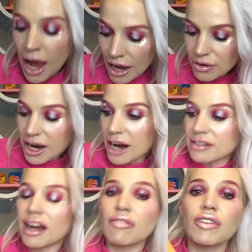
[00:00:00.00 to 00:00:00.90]
Anyway
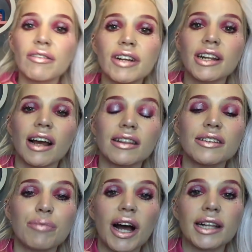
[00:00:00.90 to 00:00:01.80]
guys, I really, really like
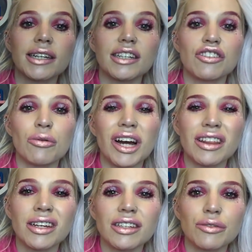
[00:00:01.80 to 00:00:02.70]
this palette. Do I
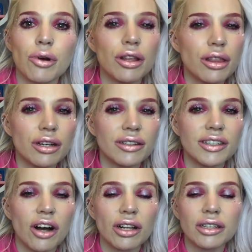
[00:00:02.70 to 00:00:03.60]
think it's worth
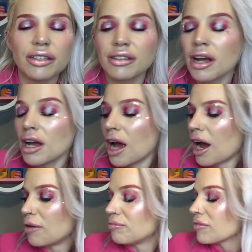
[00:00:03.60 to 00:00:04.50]
$30?
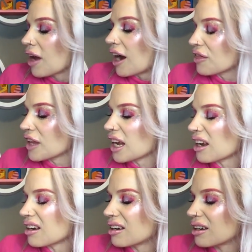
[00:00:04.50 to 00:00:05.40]
I
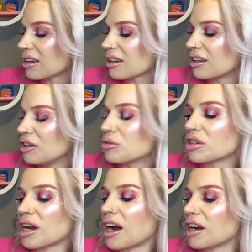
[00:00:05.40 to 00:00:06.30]
think you
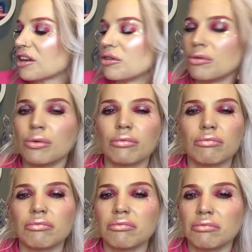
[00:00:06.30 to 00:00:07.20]
could argue
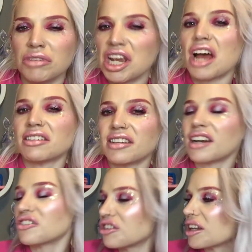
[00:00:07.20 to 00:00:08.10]
yes,
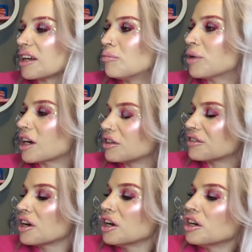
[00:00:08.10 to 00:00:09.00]
actually,
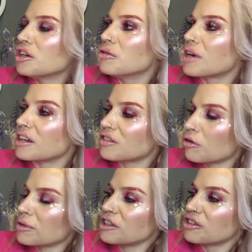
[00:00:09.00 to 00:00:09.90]
because you get
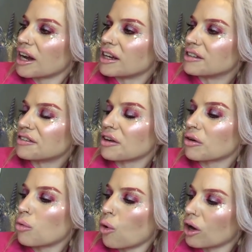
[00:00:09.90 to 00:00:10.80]
so many shades. The
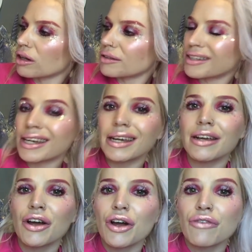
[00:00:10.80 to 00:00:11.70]

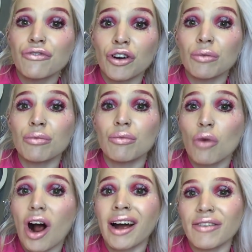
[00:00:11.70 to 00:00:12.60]
quality from
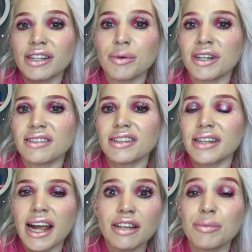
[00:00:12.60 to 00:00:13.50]
what I've experienced
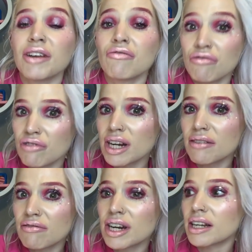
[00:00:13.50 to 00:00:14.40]
today has been
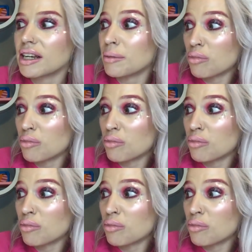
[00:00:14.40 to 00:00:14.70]
really, really